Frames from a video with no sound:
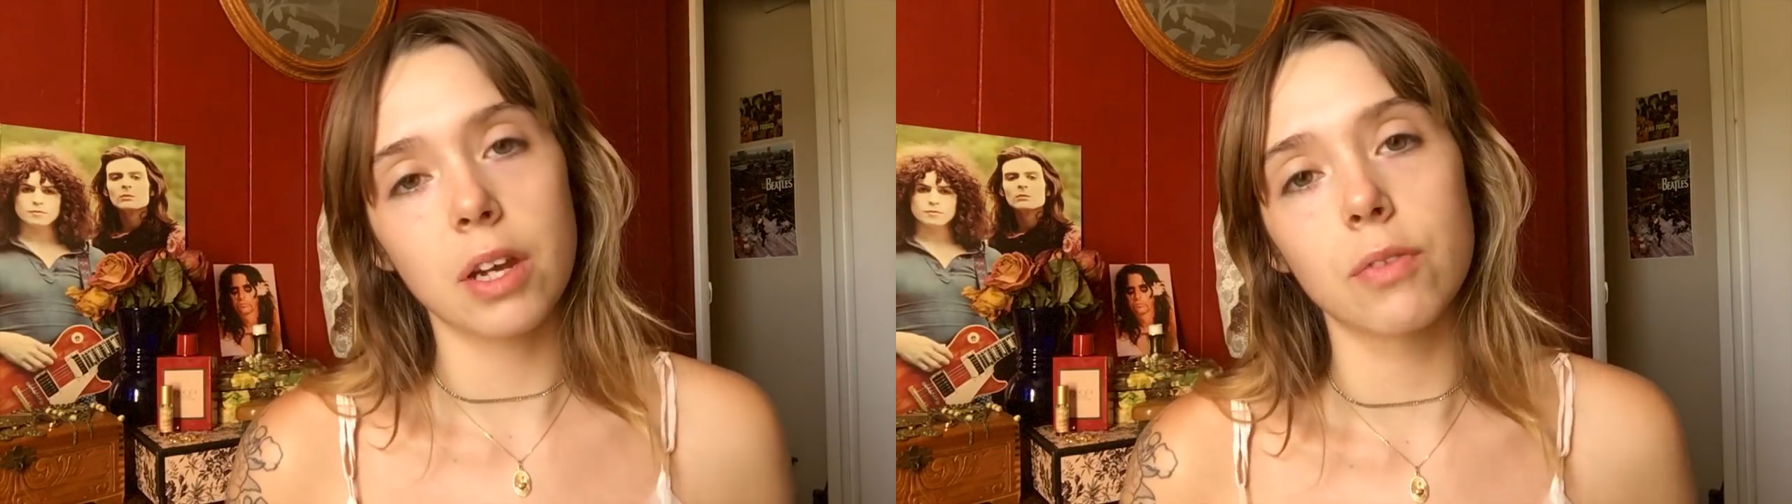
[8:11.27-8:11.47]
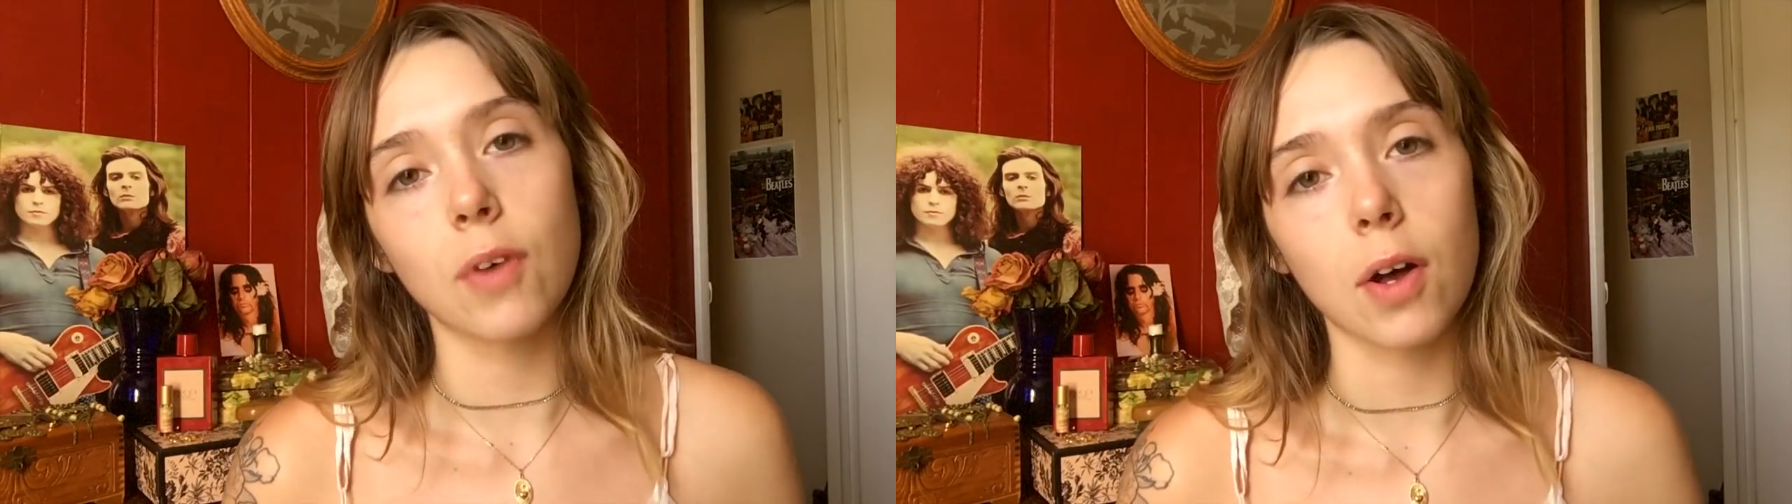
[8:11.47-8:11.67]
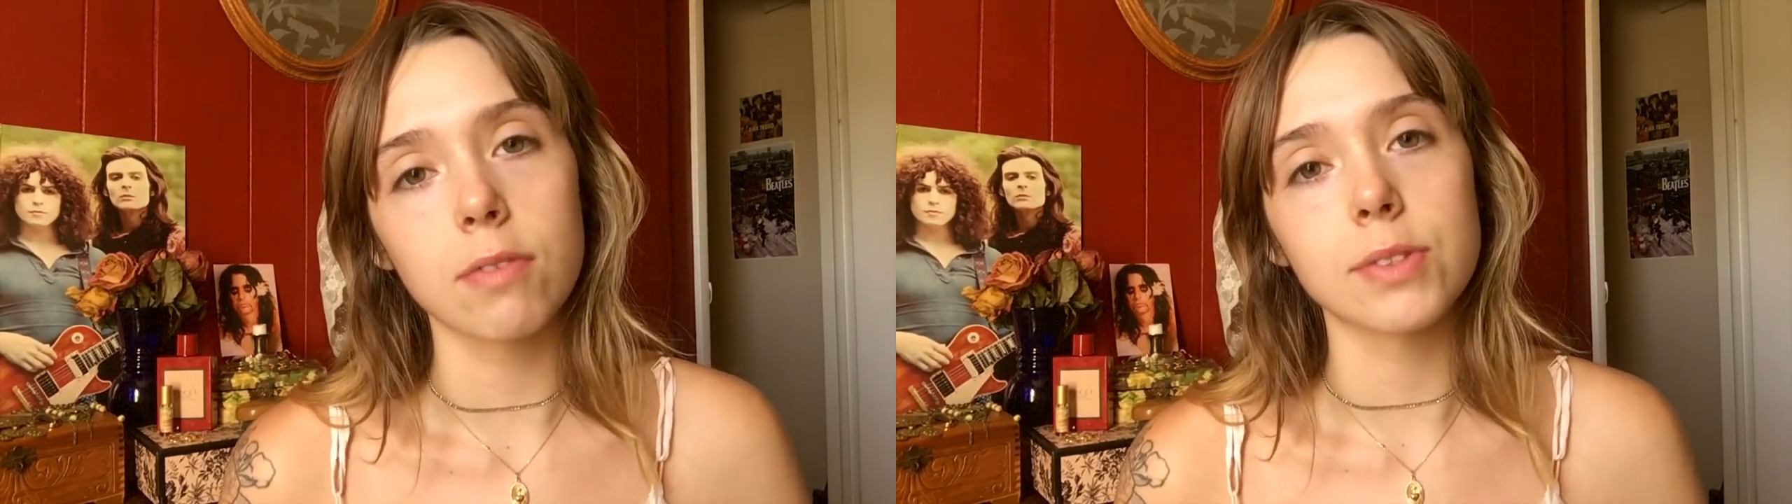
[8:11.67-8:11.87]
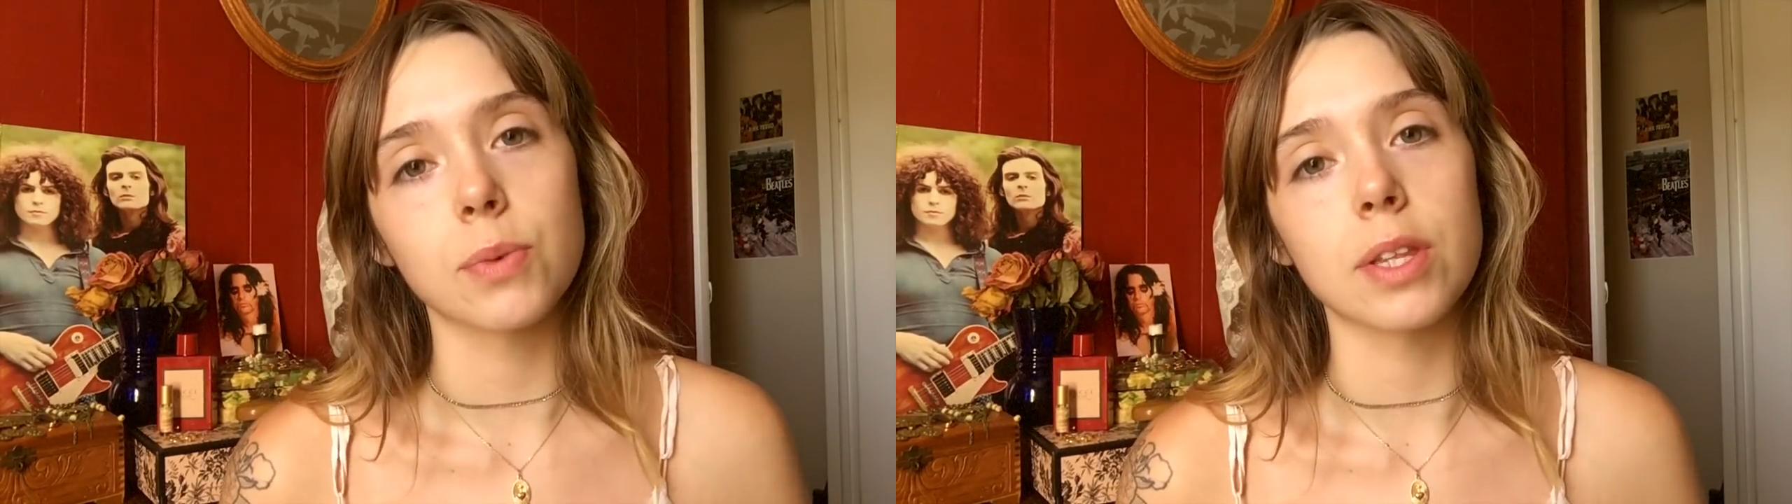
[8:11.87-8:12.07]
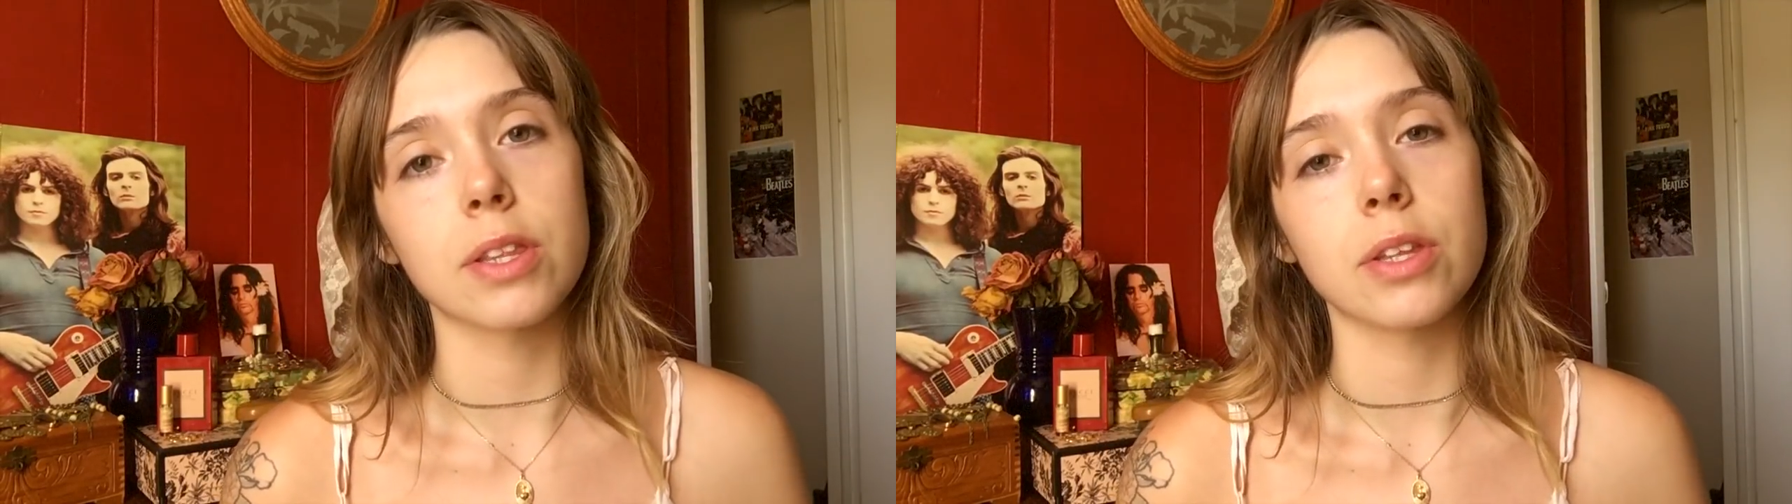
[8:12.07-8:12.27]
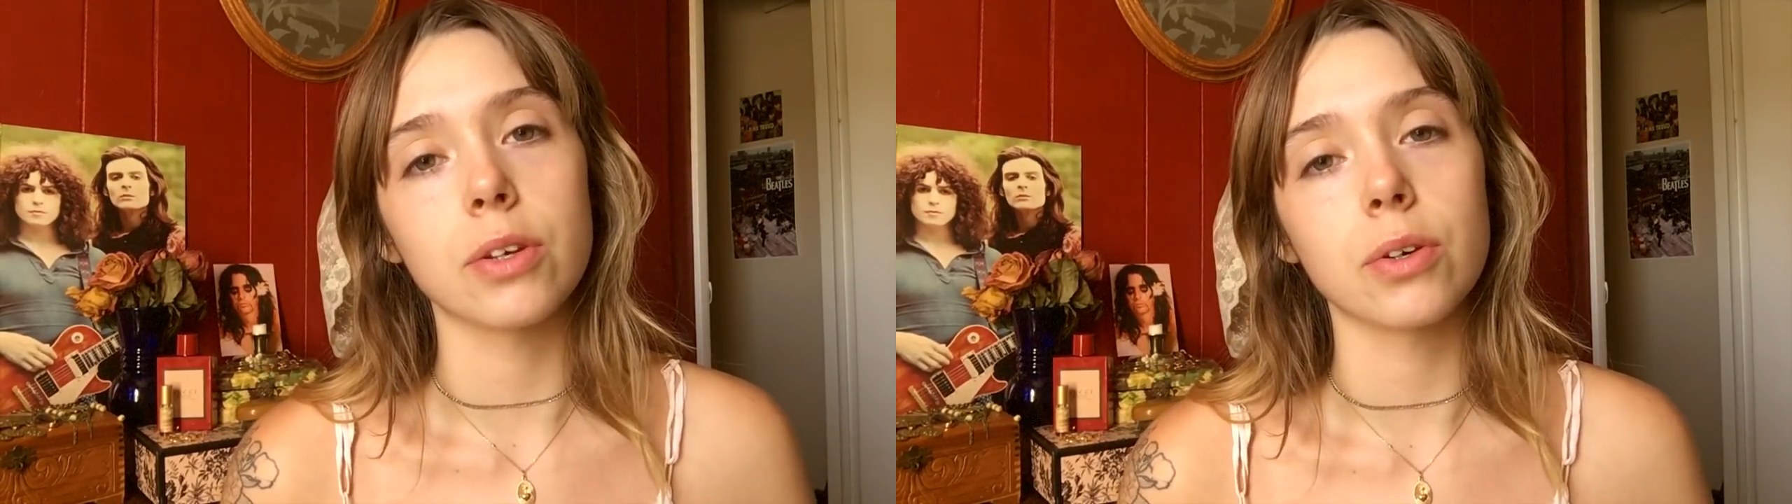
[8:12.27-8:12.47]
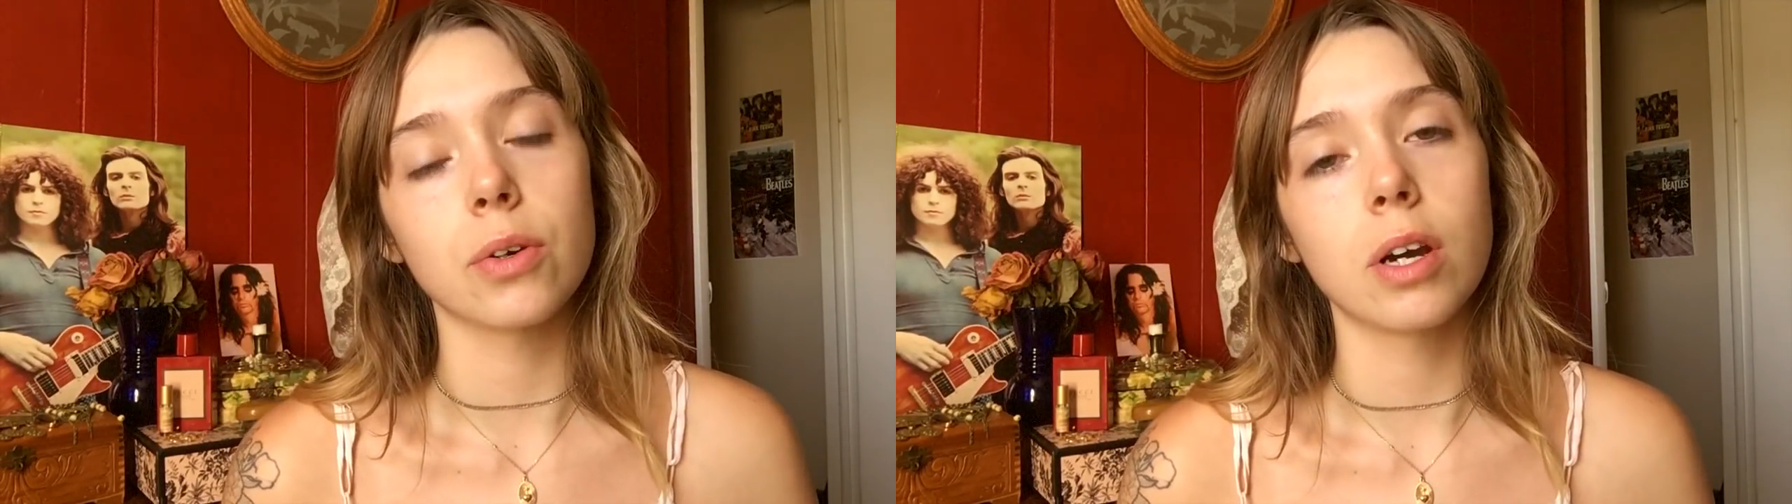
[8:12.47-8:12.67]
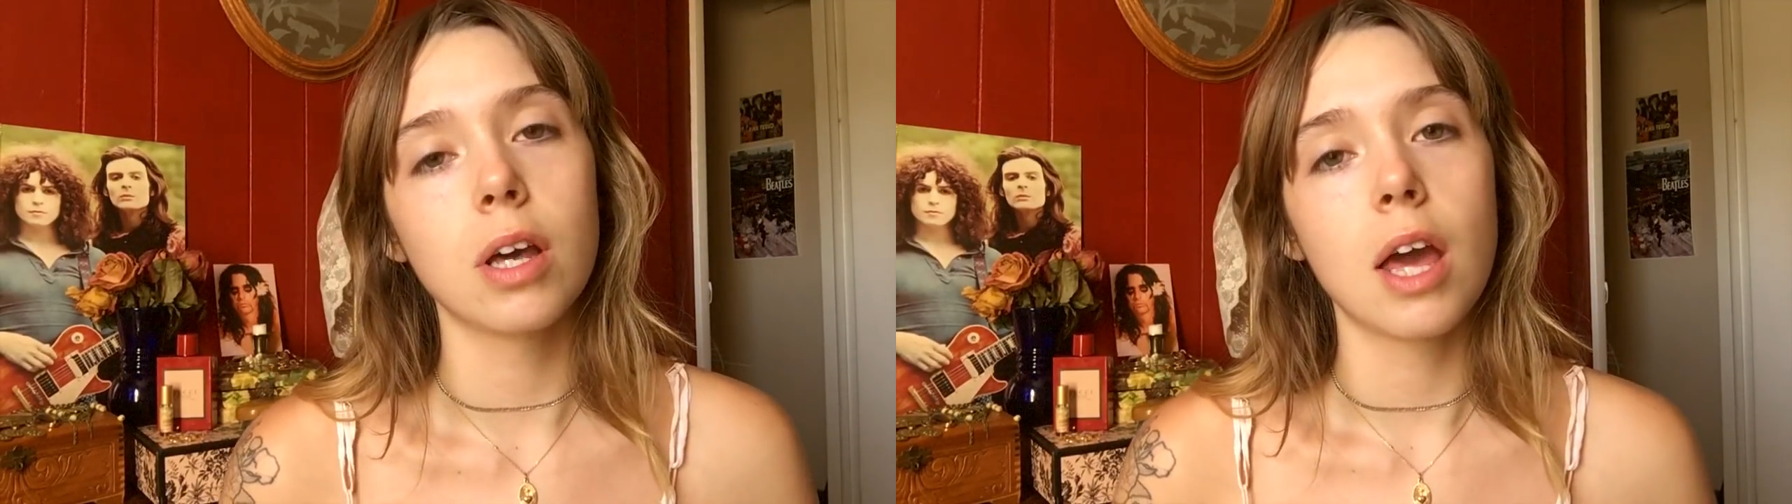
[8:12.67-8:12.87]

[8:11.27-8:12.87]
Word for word: evolves with you,